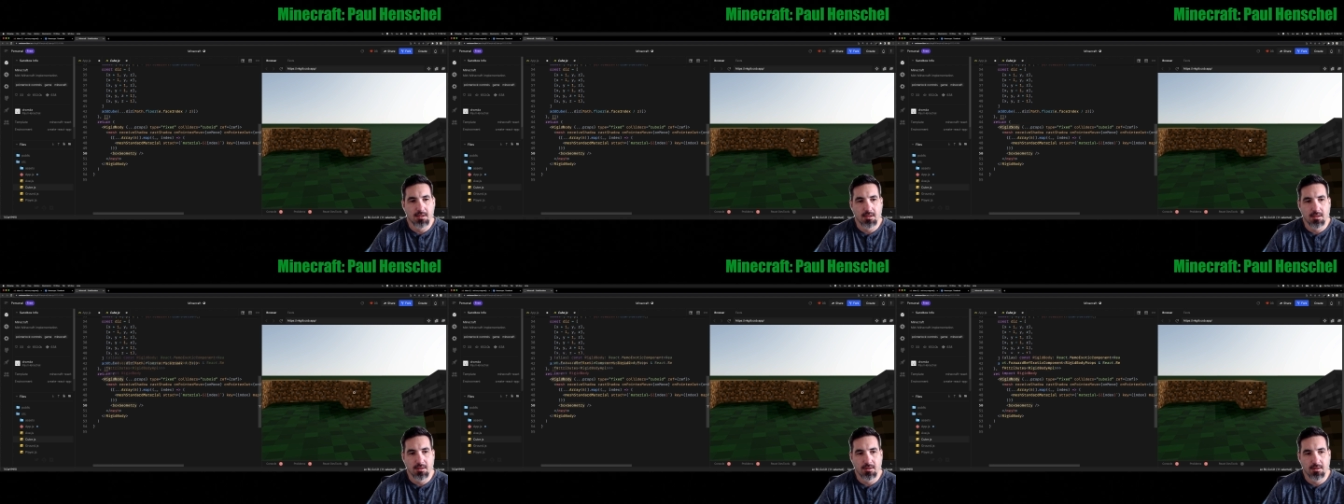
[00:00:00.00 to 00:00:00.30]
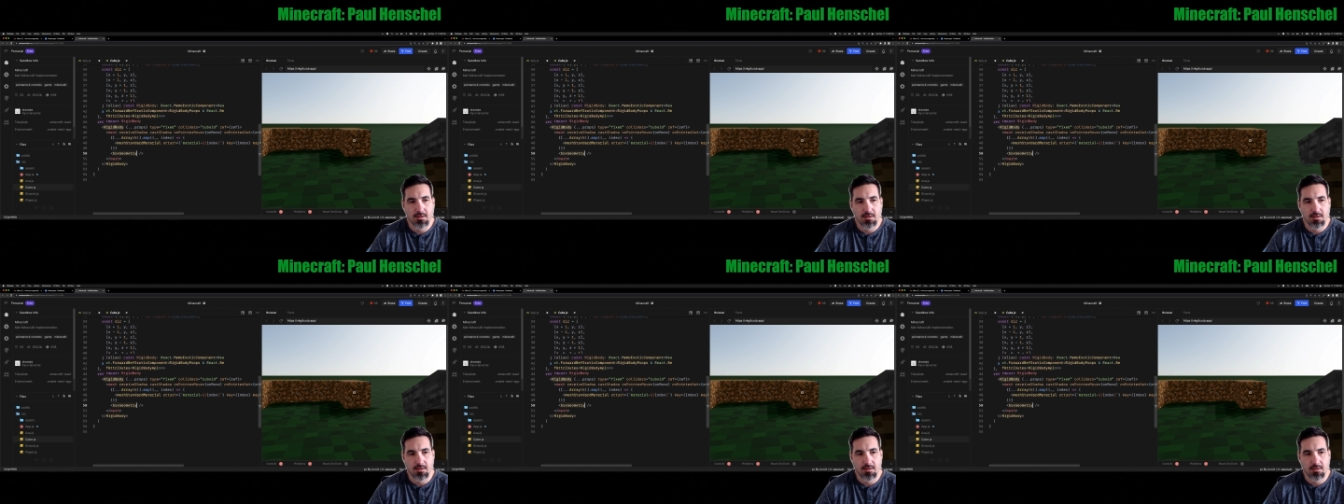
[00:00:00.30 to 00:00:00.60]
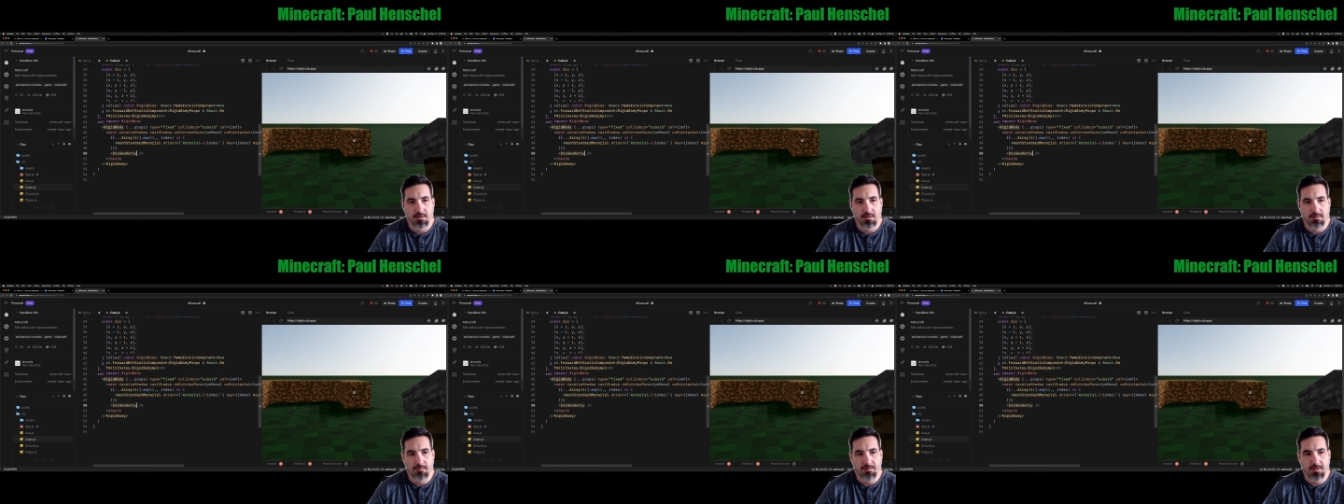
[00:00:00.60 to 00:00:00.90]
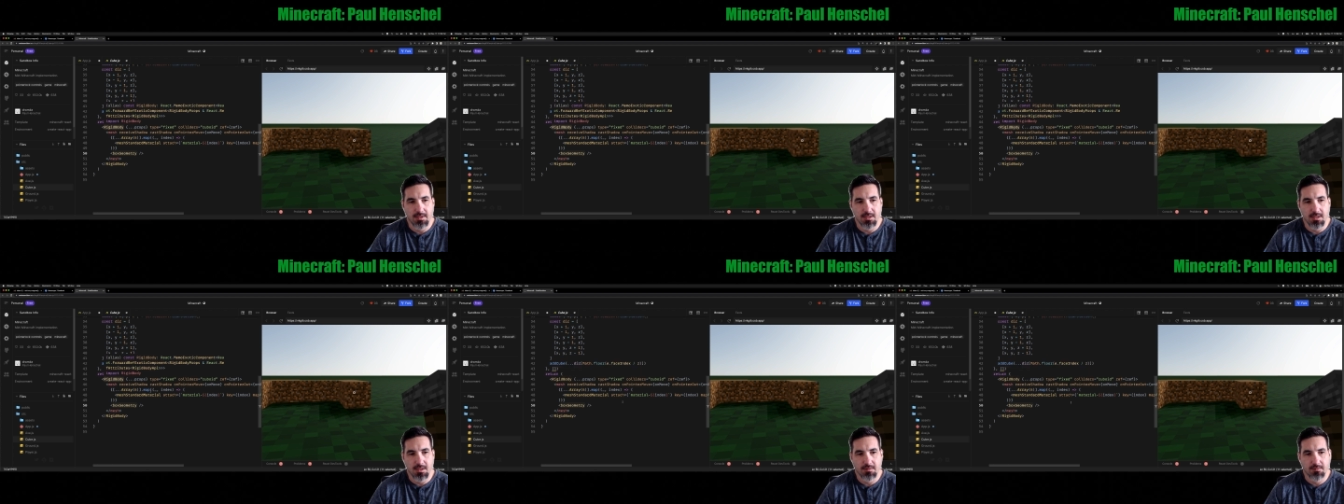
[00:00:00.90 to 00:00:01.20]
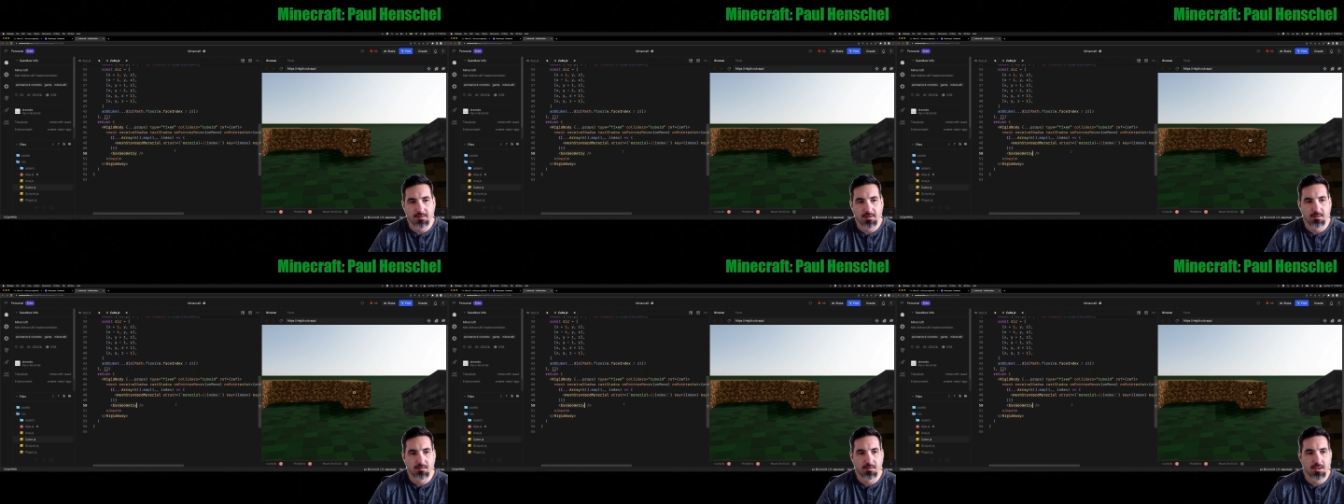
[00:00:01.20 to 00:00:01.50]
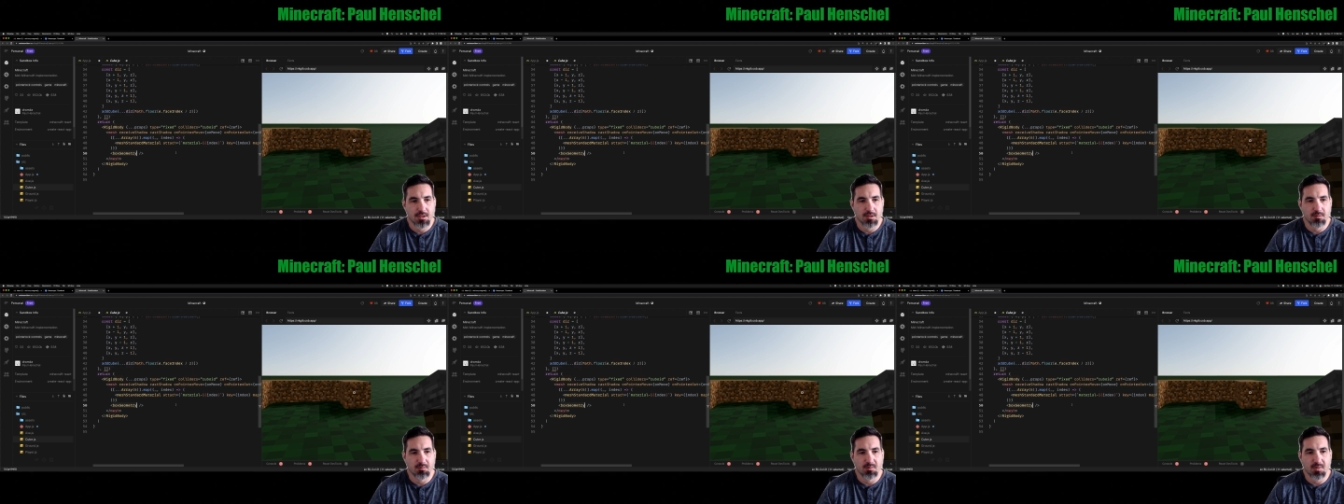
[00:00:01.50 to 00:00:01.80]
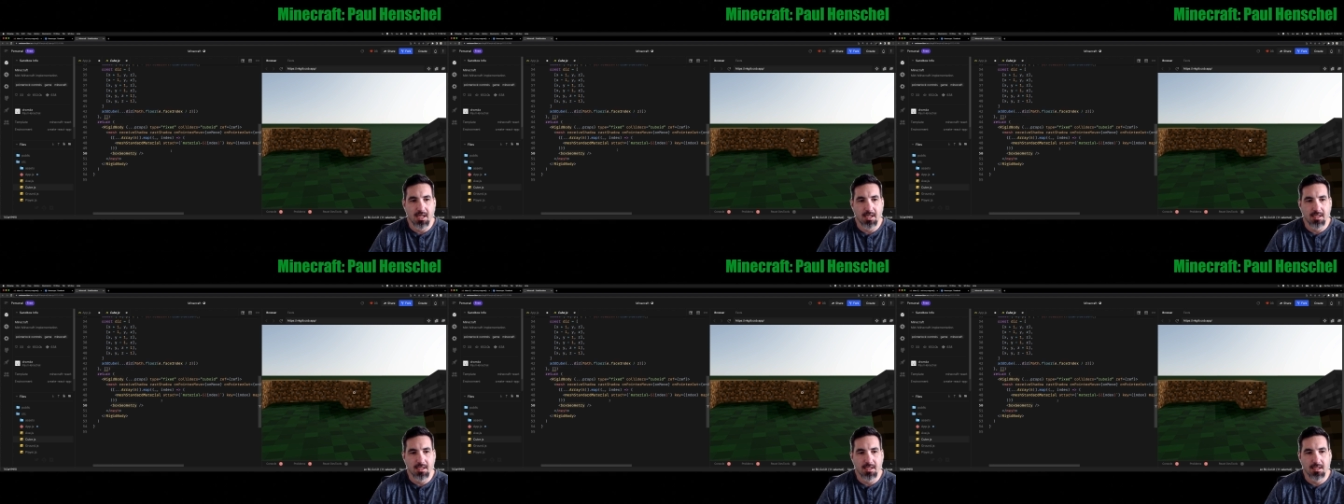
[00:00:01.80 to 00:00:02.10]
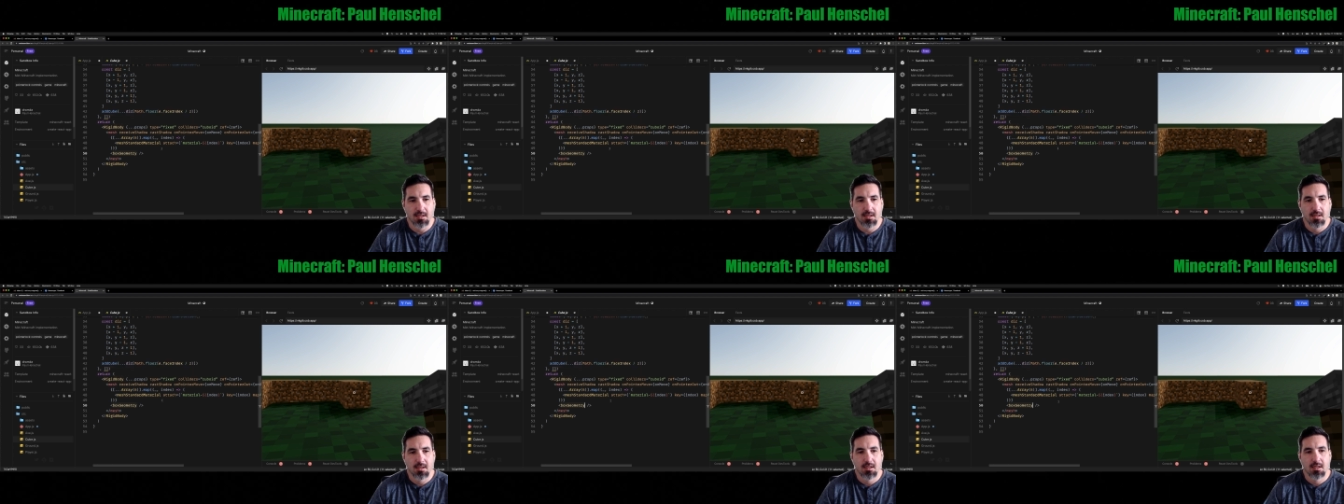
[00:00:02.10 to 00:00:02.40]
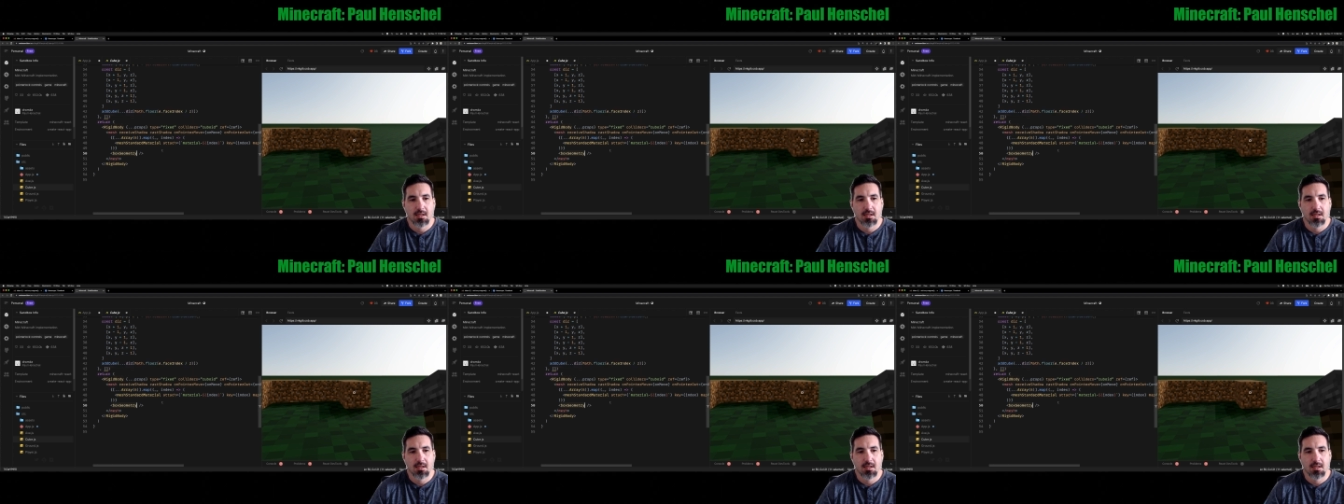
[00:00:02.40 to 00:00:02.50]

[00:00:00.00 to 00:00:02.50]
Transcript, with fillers: here's your physics for the rigid body